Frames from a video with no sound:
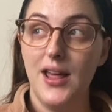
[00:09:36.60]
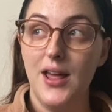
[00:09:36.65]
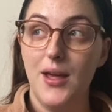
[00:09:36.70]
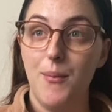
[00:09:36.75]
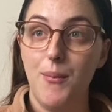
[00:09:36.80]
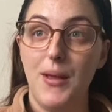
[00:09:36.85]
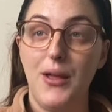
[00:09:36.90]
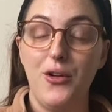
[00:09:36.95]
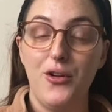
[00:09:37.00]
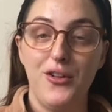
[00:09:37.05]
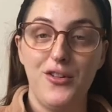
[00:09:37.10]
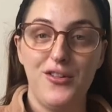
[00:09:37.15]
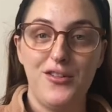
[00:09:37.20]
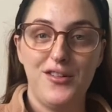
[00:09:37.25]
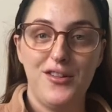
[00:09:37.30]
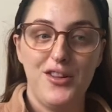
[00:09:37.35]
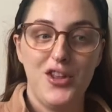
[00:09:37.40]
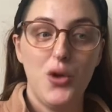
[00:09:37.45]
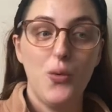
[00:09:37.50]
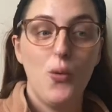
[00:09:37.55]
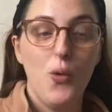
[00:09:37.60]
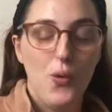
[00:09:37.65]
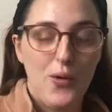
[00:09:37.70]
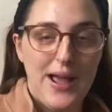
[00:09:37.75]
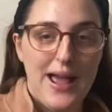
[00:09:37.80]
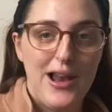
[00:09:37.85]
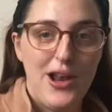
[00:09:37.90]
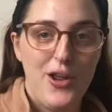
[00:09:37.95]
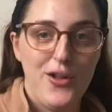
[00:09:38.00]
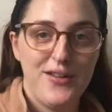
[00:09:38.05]
because you will
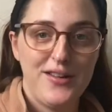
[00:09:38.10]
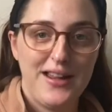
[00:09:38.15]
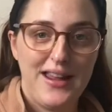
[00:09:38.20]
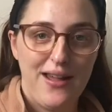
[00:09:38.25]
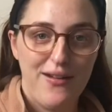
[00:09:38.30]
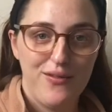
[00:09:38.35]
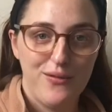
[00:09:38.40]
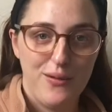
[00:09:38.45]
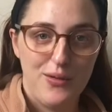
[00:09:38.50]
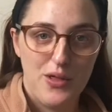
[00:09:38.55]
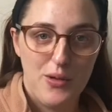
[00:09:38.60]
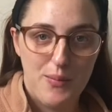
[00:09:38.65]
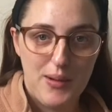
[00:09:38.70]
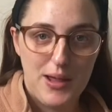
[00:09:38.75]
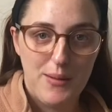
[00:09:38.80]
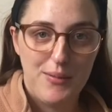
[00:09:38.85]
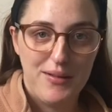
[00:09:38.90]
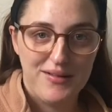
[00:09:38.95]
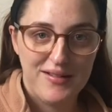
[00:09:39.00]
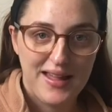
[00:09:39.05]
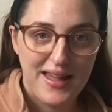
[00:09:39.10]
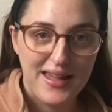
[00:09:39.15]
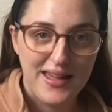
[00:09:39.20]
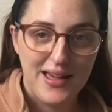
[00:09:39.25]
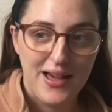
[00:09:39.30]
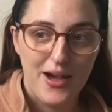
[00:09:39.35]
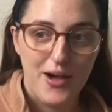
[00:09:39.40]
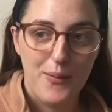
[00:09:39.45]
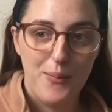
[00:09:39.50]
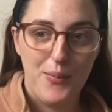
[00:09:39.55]
get loads of gifts when the baby's
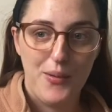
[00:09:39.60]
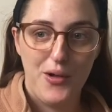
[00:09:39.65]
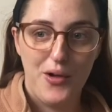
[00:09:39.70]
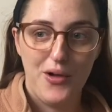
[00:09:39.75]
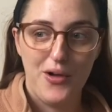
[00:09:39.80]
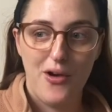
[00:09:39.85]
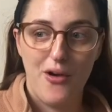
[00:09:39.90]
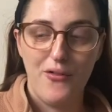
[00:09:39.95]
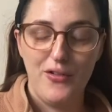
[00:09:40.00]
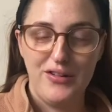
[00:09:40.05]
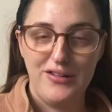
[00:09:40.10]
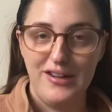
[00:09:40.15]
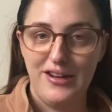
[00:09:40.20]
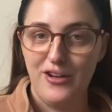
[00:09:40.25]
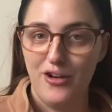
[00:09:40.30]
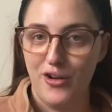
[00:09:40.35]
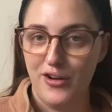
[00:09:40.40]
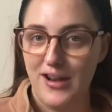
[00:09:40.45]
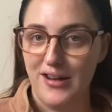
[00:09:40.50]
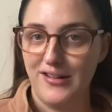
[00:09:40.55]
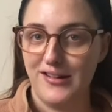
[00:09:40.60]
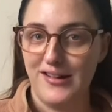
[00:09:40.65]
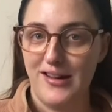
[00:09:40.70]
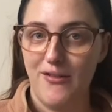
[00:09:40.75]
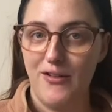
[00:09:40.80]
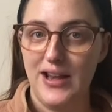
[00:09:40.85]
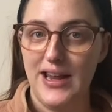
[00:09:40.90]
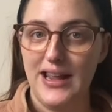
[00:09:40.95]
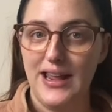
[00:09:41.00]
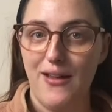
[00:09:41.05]
here, but obviously not
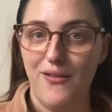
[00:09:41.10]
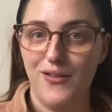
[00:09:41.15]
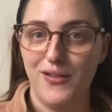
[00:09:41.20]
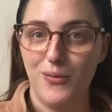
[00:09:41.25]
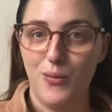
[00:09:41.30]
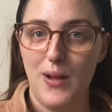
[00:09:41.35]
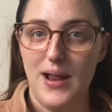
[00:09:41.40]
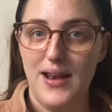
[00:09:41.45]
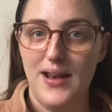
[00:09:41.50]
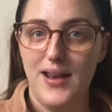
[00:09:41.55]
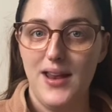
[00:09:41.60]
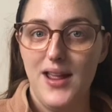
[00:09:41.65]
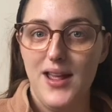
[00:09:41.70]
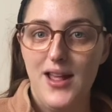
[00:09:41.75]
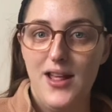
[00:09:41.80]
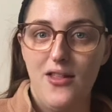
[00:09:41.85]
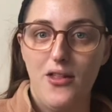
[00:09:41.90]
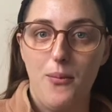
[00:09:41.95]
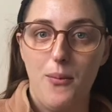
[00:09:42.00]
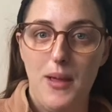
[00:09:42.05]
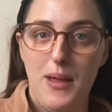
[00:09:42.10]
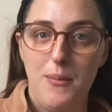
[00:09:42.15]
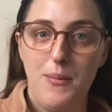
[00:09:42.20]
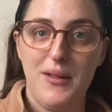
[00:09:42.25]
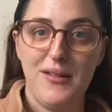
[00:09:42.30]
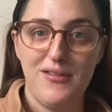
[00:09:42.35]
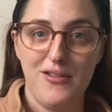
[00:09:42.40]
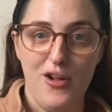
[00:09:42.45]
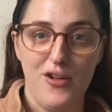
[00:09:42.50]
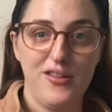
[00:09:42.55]
necessarily gifts when the baby
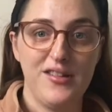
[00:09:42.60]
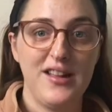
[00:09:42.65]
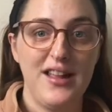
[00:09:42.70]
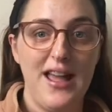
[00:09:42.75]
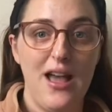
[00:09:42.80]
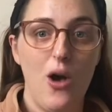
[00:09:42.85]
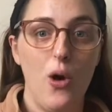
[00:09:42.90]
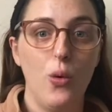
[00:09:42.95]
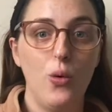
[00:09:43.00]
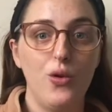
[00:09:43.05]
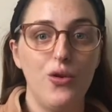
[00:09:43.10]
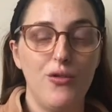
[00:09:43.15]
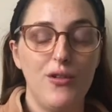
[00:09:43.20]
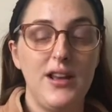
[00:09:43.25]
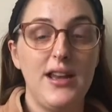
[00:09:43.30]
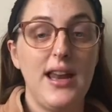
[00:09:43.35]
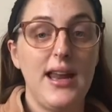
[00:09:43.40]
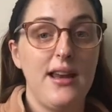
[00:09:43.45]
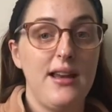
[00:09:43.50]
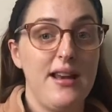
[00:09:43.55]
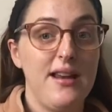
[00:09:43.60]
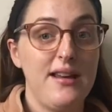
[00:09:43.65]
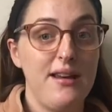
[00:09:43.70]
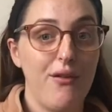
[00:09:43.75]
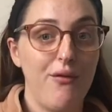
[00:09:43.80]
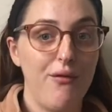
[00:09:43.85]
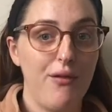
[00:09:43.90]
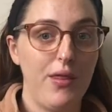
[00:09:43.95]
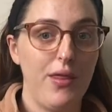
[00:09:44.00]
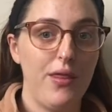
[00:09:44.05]
starts to get older and needing
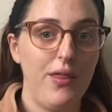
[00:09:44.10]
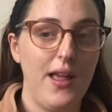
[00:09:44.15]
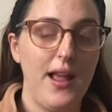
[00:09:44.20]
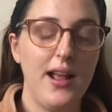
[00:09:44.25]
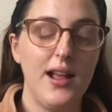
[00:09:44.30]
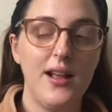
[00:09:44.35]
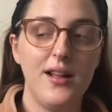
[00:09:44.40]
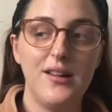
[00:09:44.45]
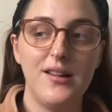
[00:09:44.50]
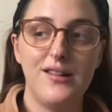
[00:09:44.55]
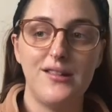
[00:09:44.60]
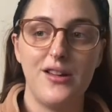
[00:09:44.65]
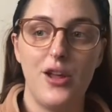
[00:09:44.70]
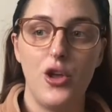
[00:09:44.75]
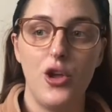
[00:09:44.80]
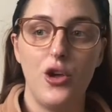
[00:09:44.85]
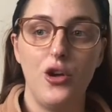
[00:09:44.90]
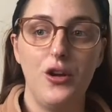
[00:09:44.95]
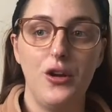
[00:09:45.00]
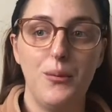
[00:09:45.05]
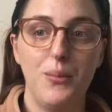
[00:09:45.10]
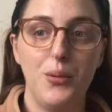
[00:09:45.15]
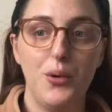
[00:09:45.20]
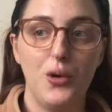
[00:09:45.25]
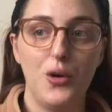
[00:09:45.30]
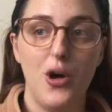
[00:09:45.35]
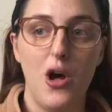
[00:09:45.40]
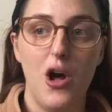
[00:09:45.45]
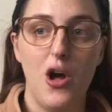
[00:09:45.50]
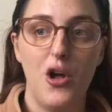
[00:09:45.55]
different things. So you could
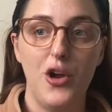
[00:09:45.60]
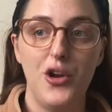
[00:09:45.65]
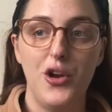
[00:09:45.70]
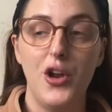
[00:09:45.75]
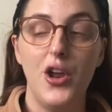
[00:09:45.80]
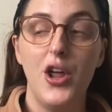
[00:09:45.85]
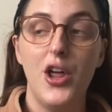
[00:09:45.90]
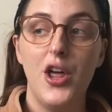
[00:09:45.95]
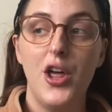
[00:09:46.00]
put on